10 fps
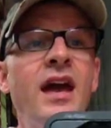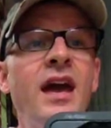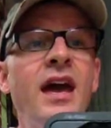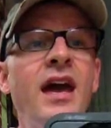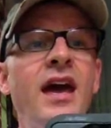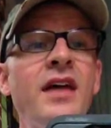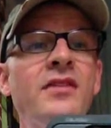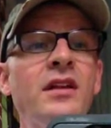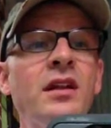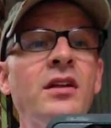and
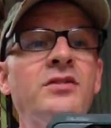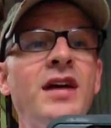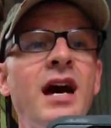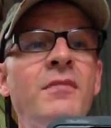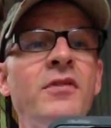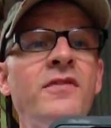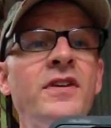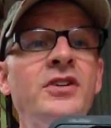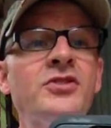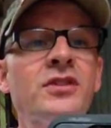the little timer
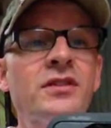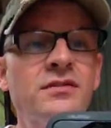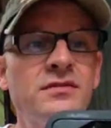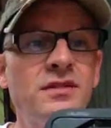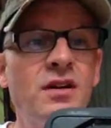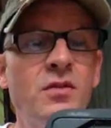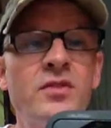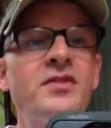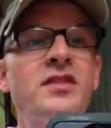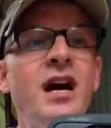feature, or
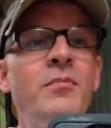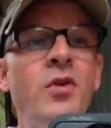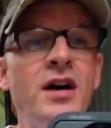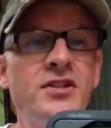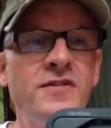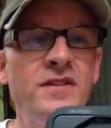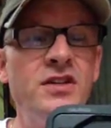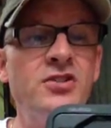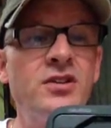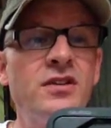the stopwatch
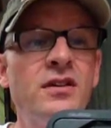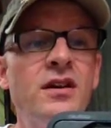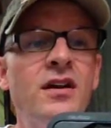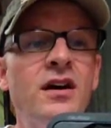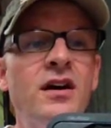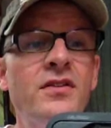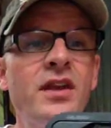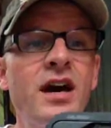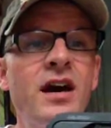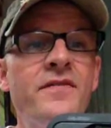feature on the
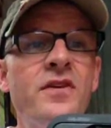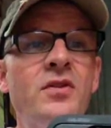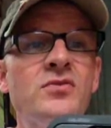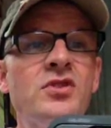iPhone.